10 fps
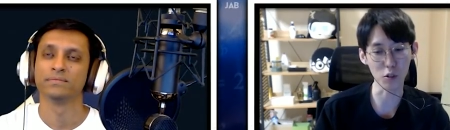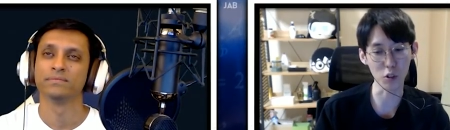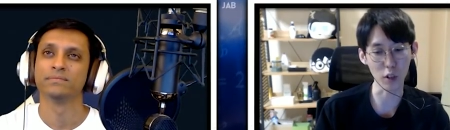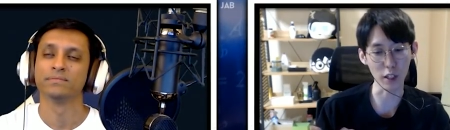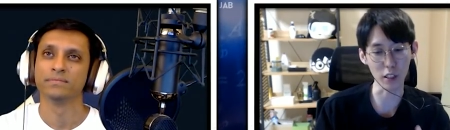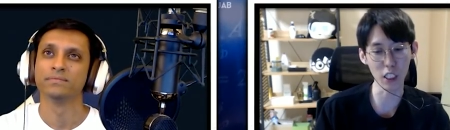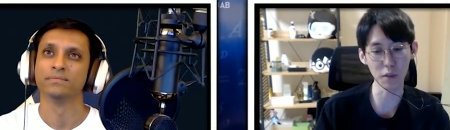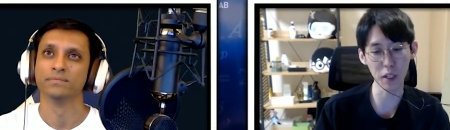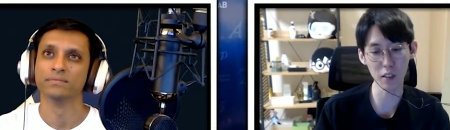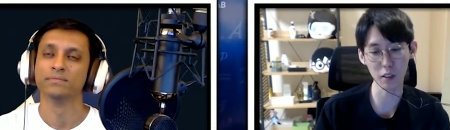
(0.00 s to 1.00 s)
Speaker 1: an
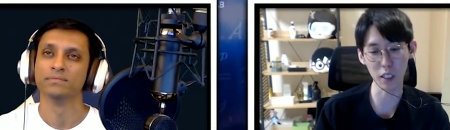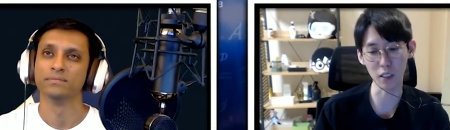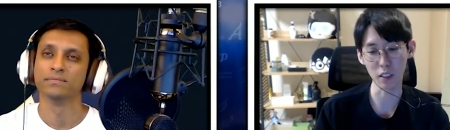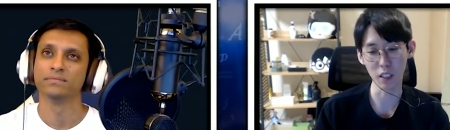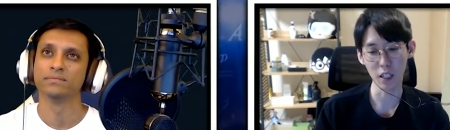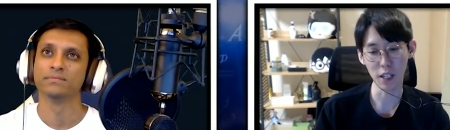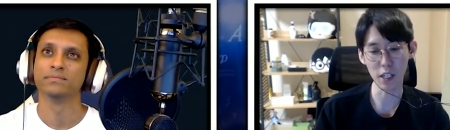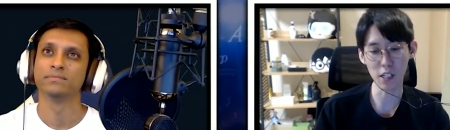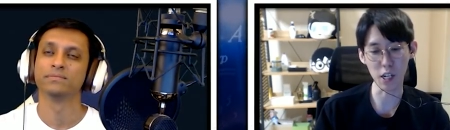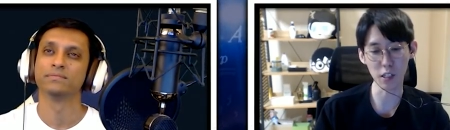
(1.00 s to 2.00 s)
event that hey
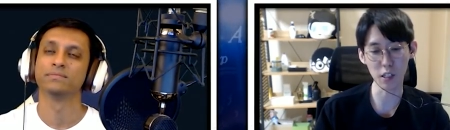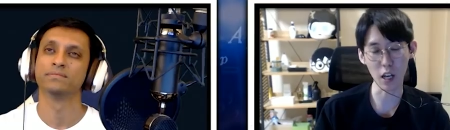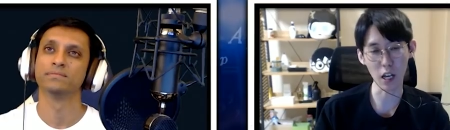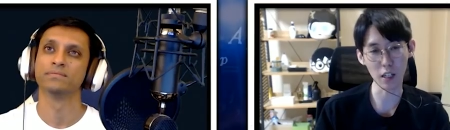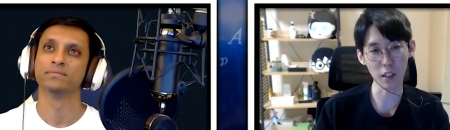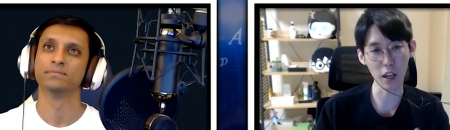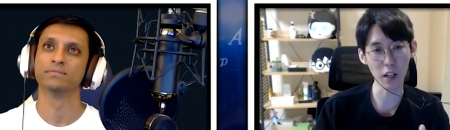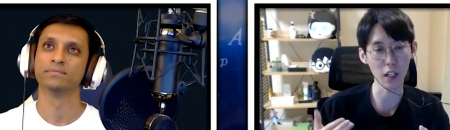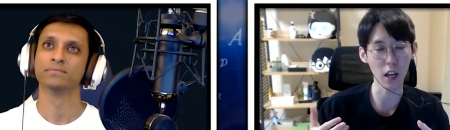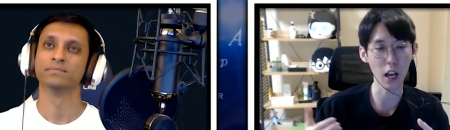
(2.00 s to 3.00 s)
JD, I can I
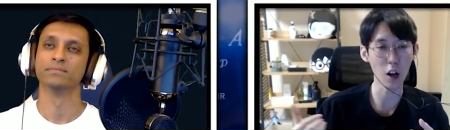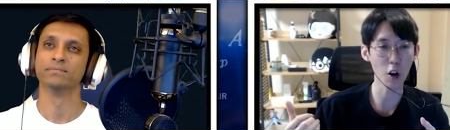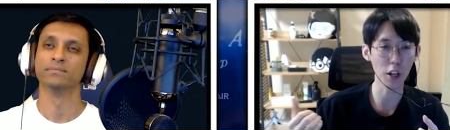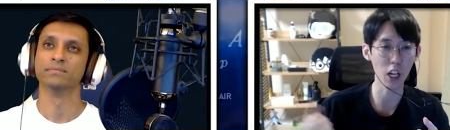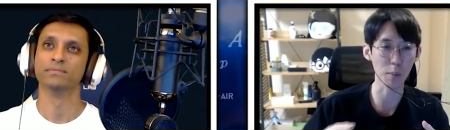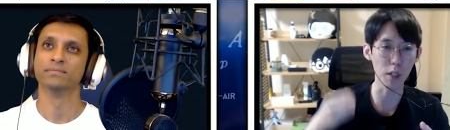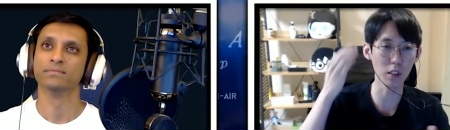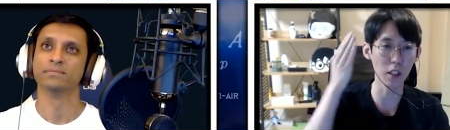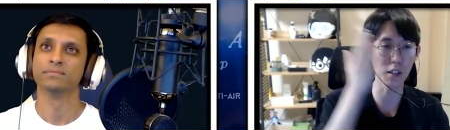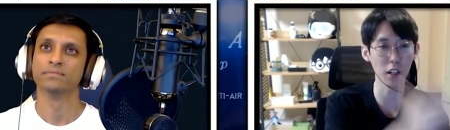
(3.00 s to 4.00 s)
how, how can I beat
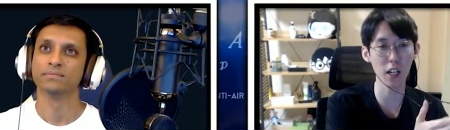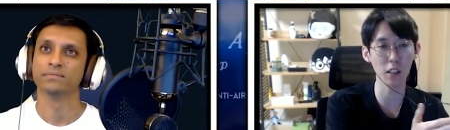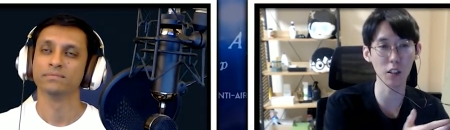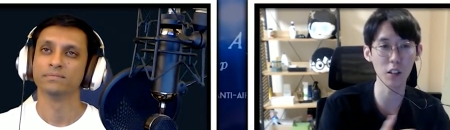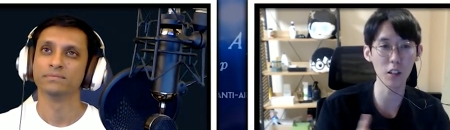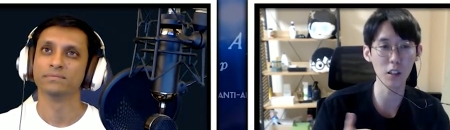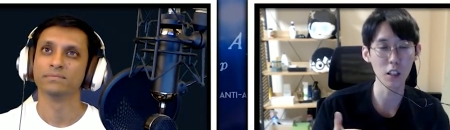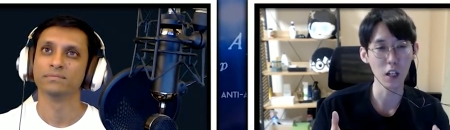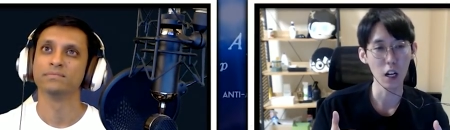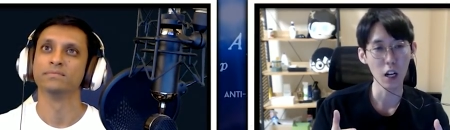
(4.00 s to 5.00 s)
this character?
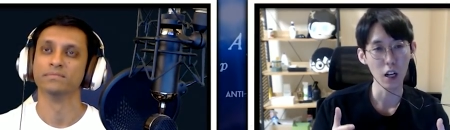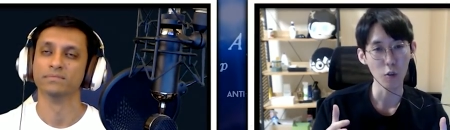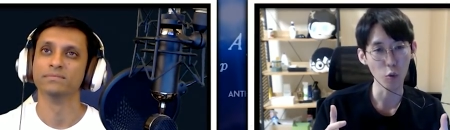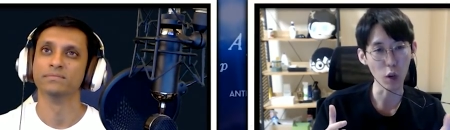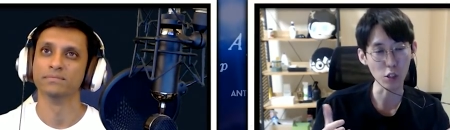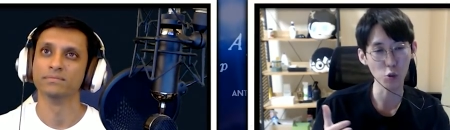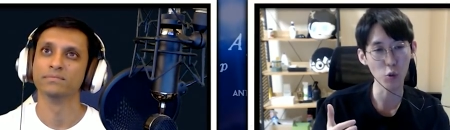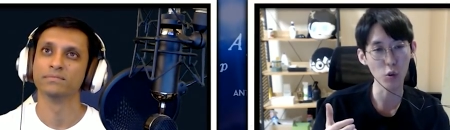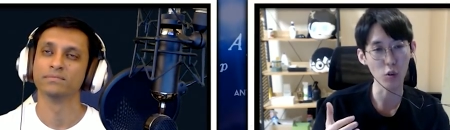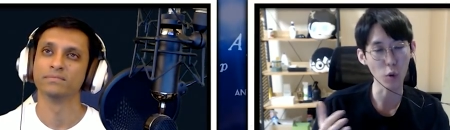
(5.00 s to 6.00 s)
what should
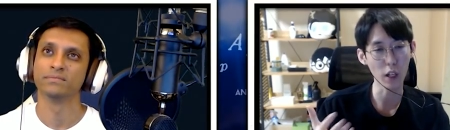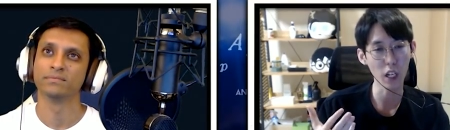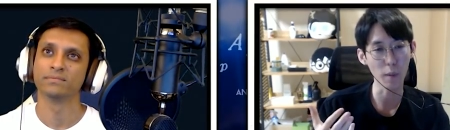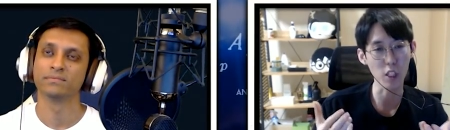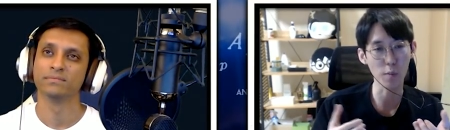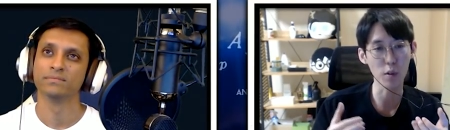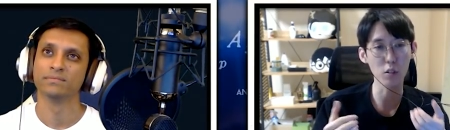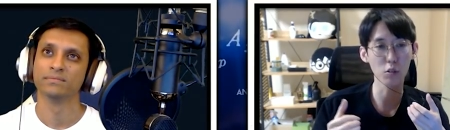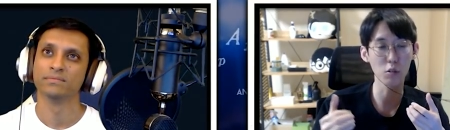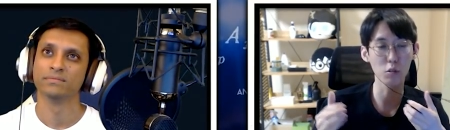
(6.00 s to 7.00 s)
what am I supposed
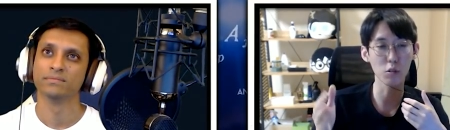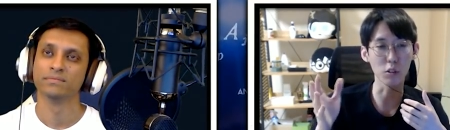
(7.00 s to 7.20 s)
to do